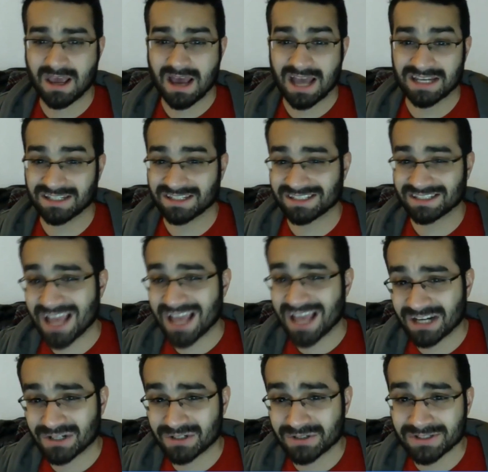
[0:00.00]
I did the
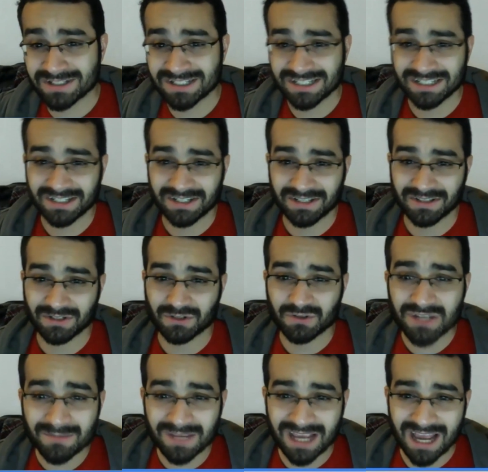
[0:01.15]
Saturn, the Dreamcast. Oh,
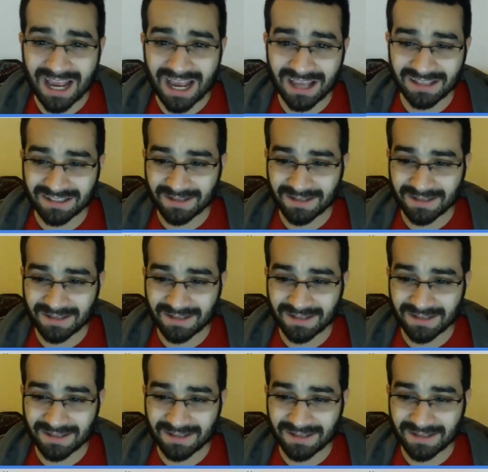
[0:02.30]
you did that.